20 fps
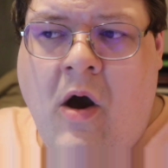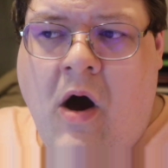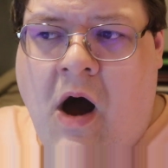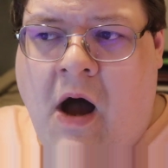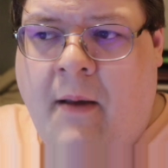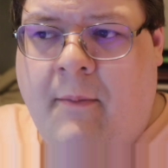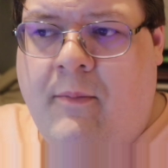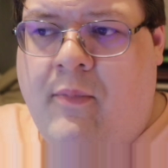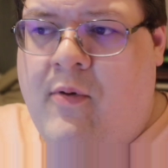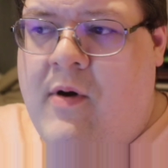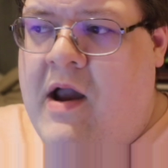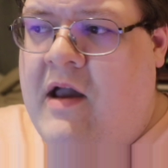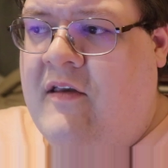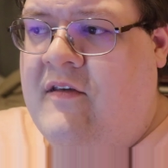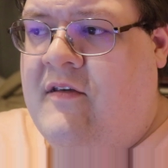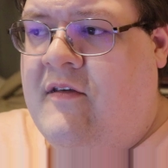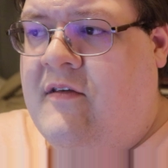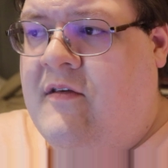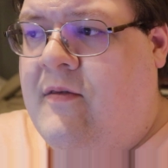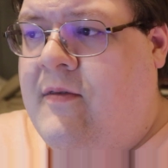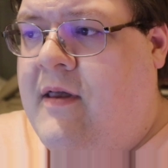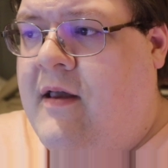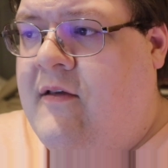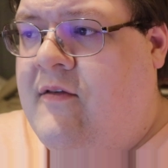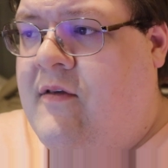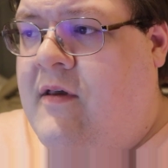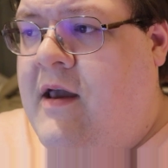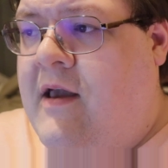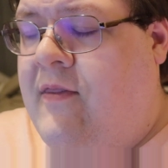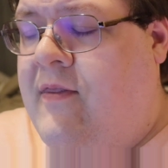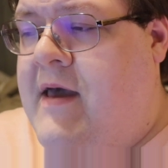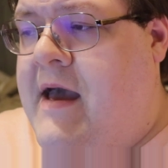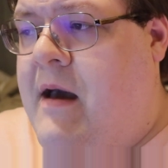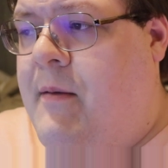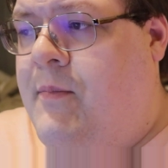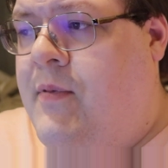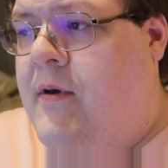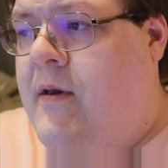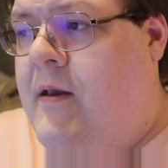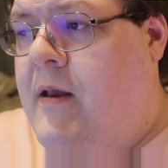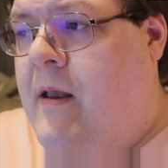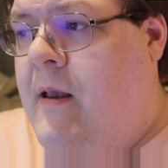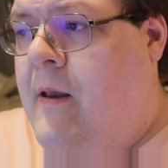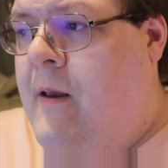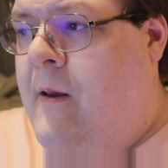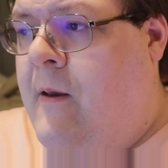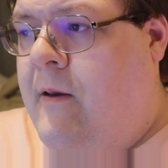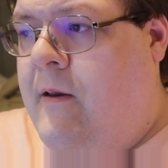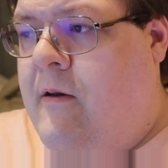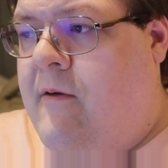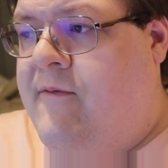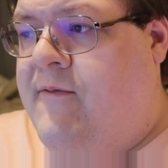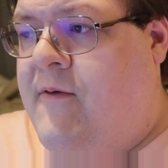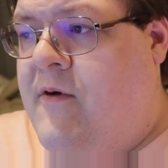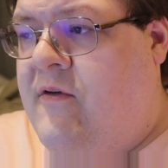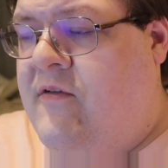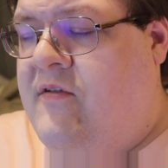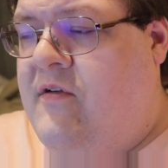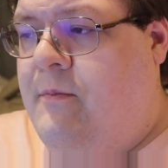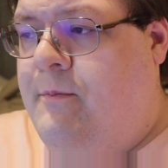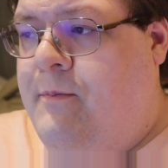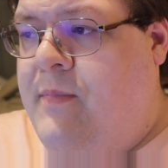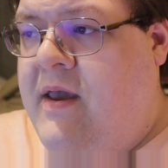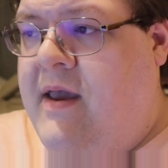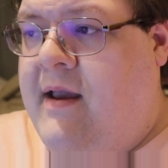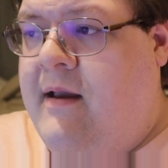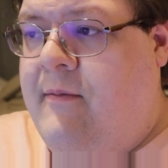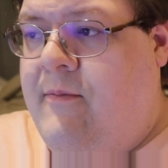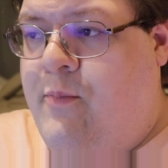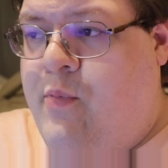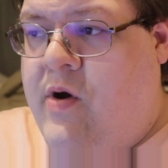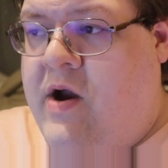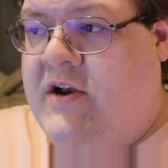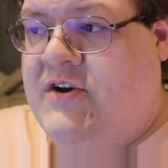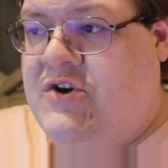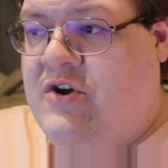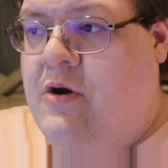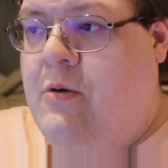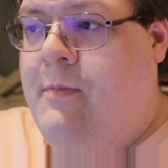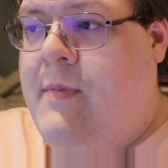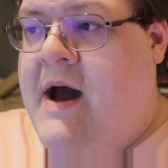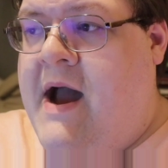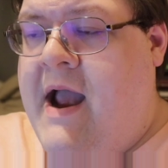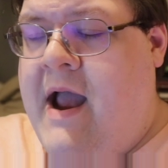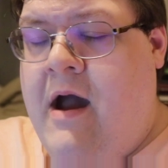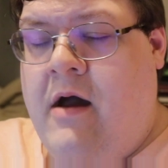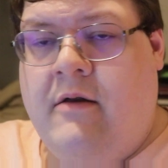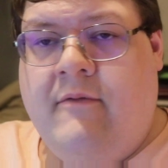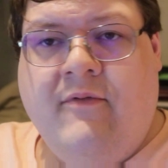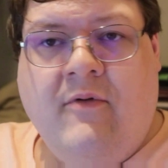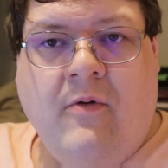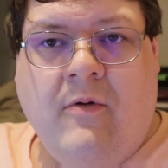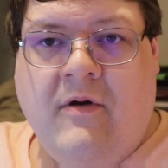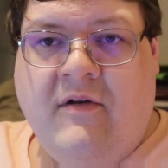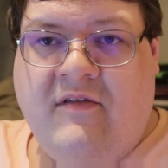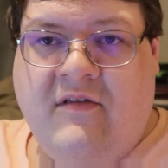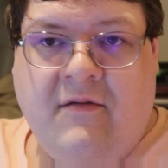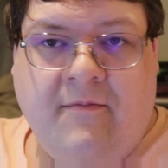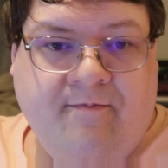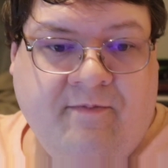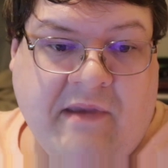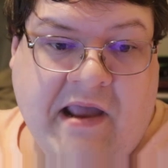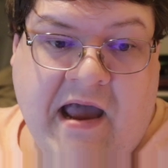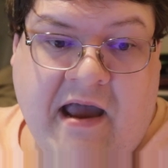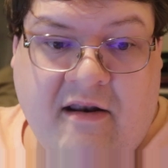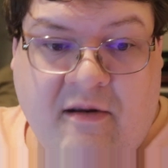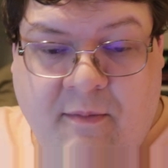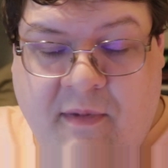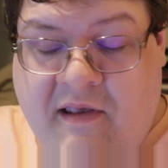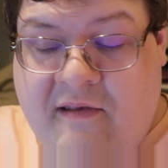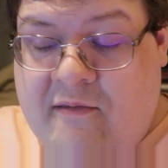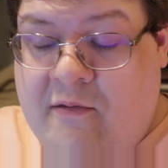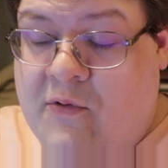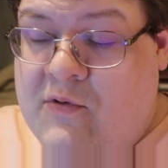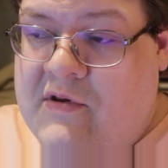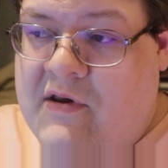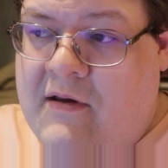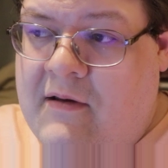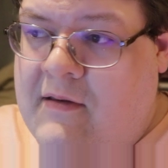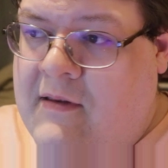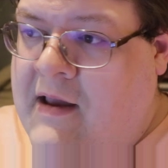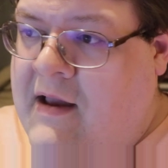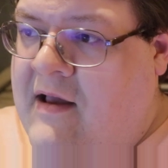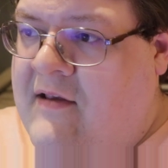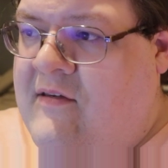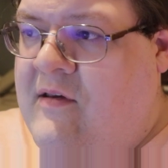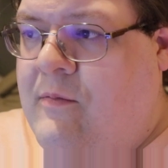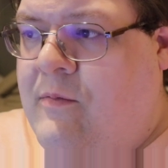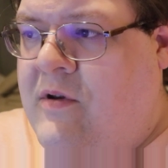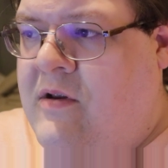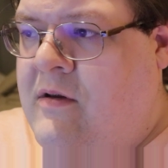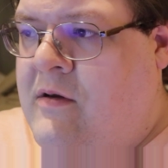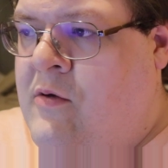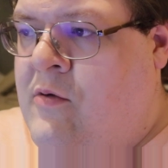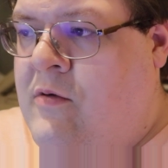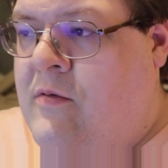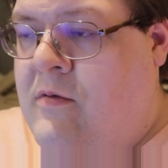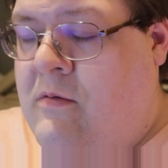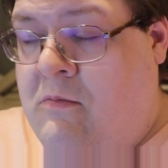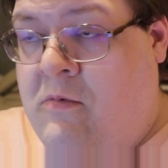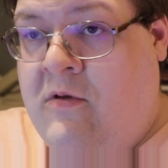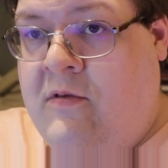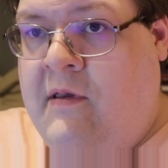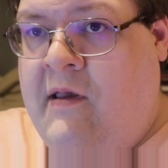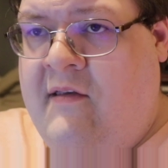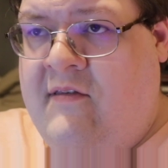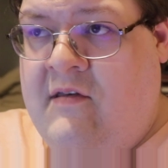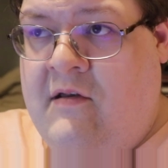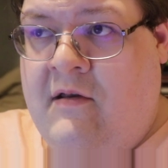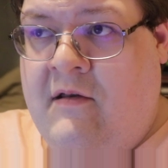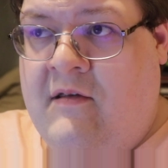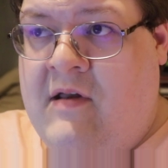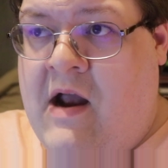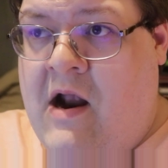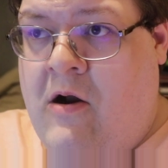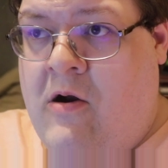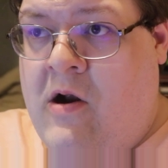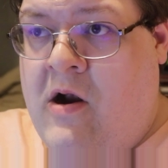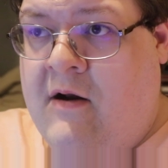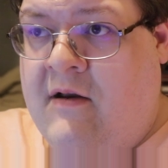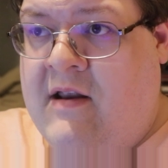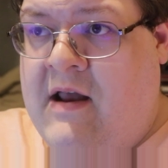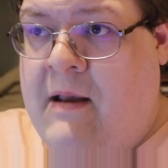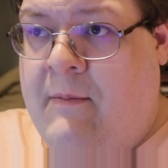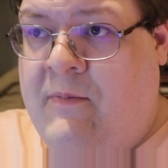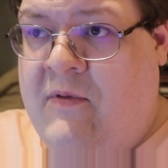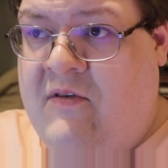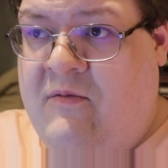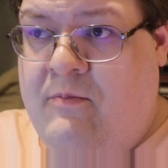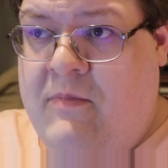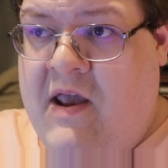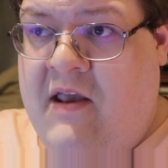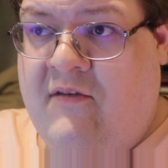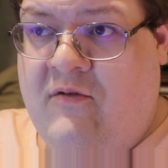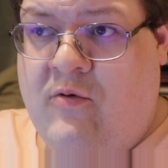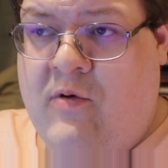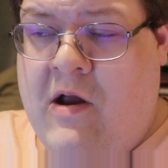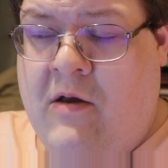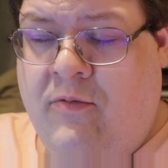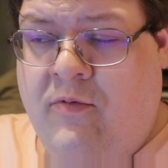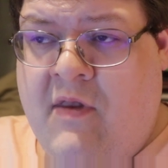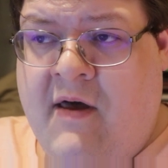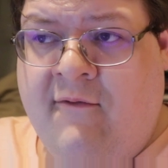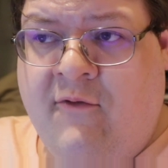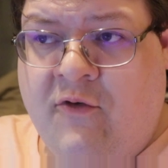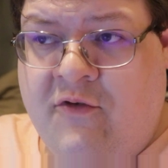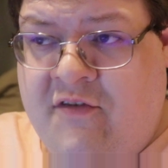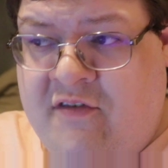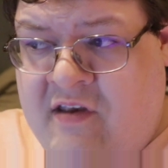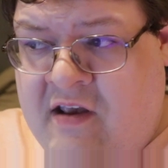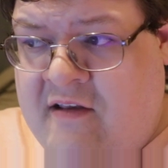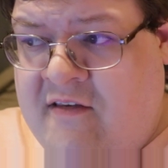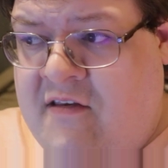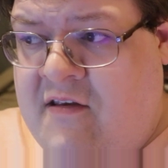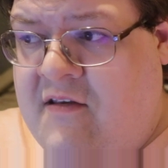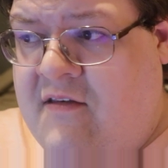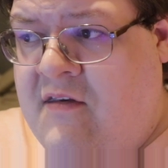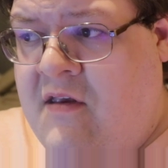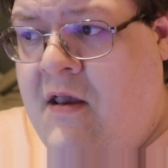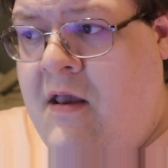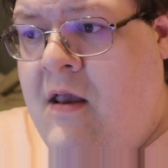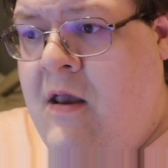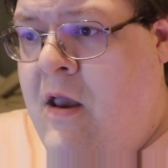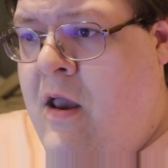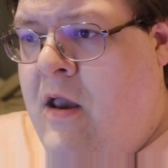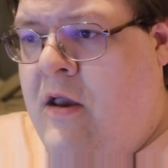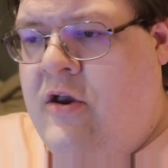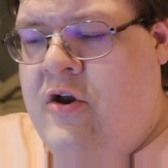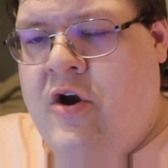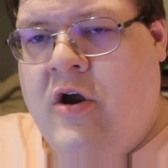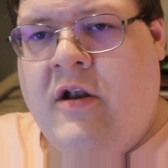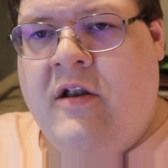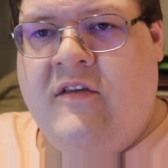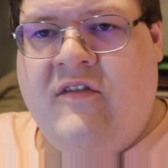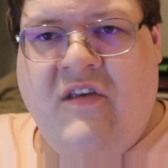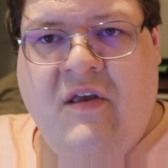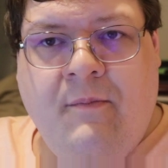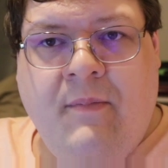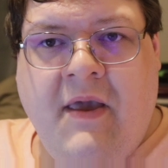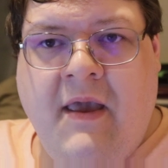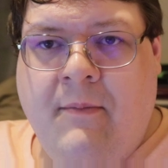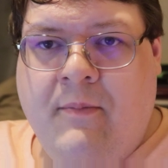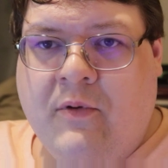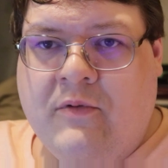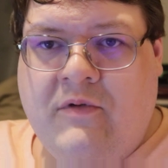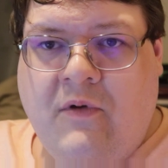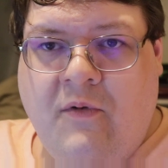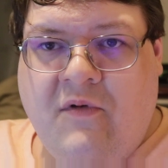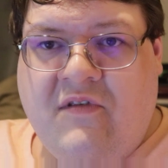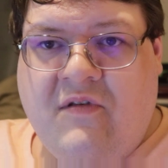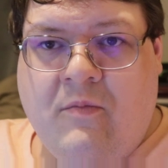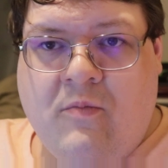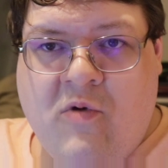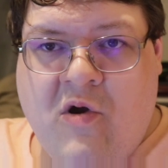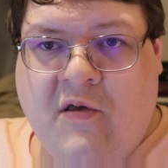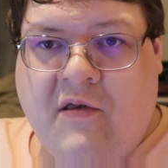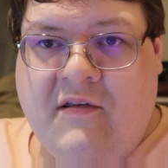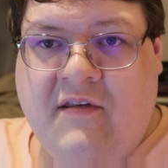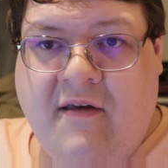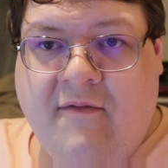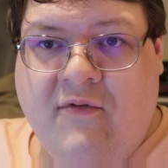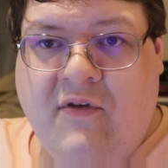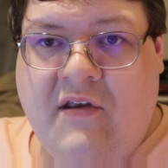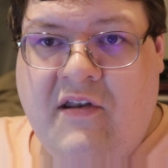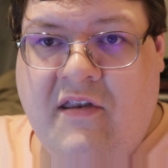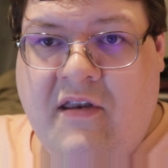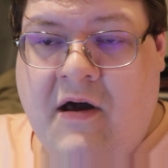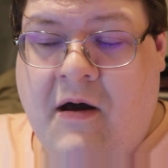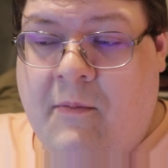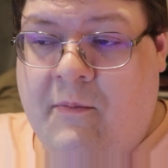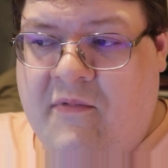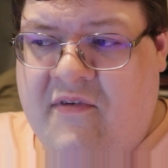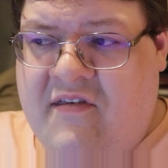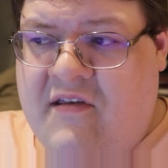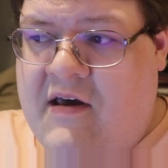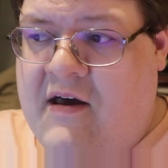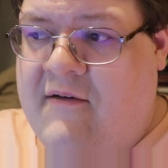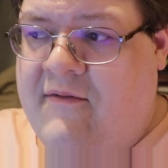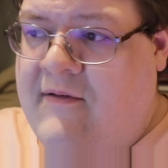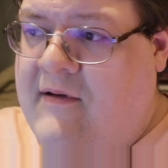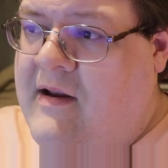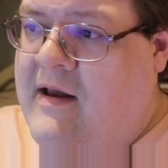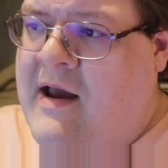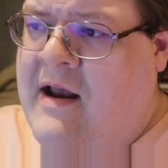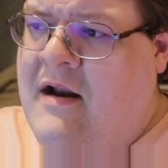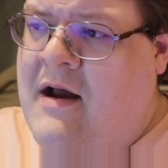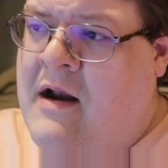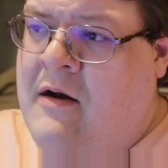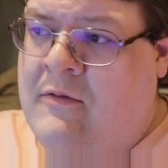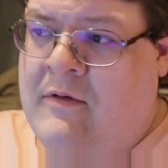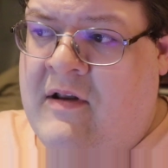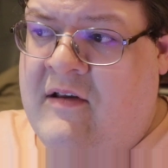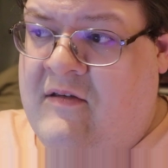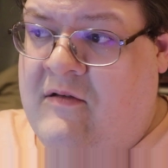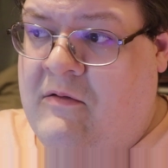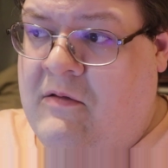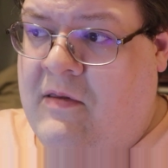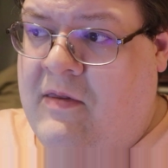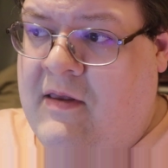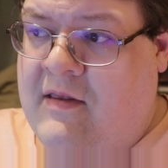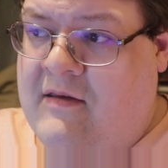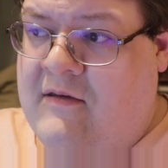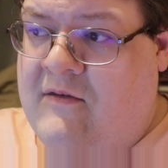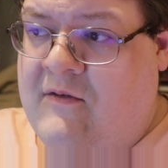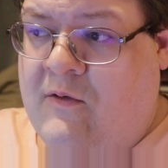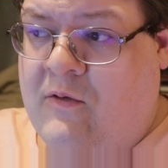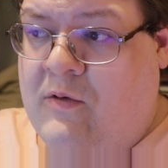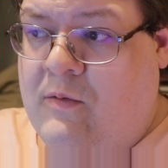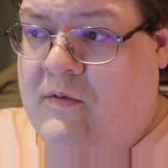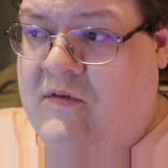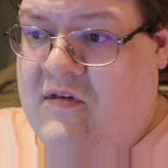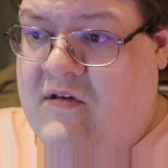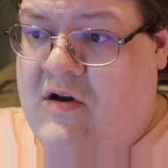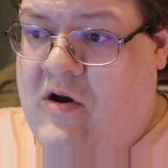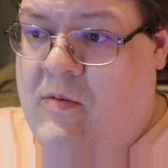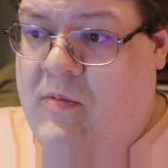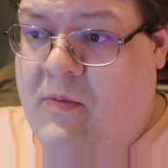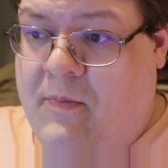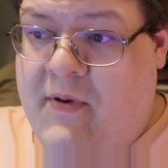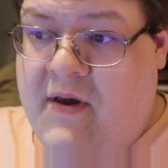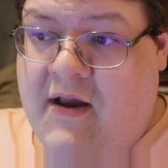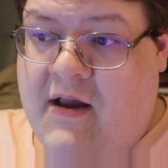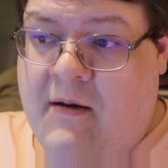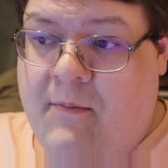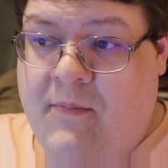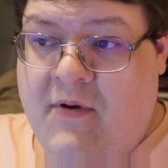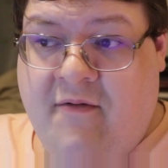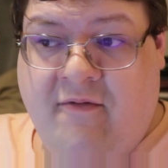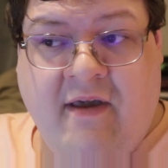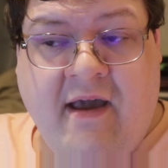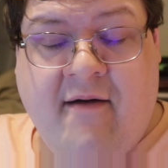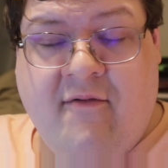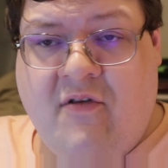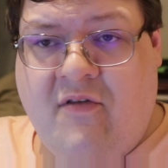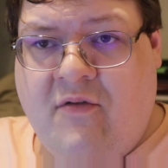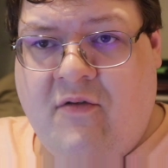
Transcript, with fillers: on prices and things like that. But your first big pressured buyout, of course, had to be Solda. Like I said, when you release an entire archetype that's based around level sixes, you're going to see people do some relatively dumb stuff. And I, I, don't necessarily think that Solda was a terrible pickup, but if you have a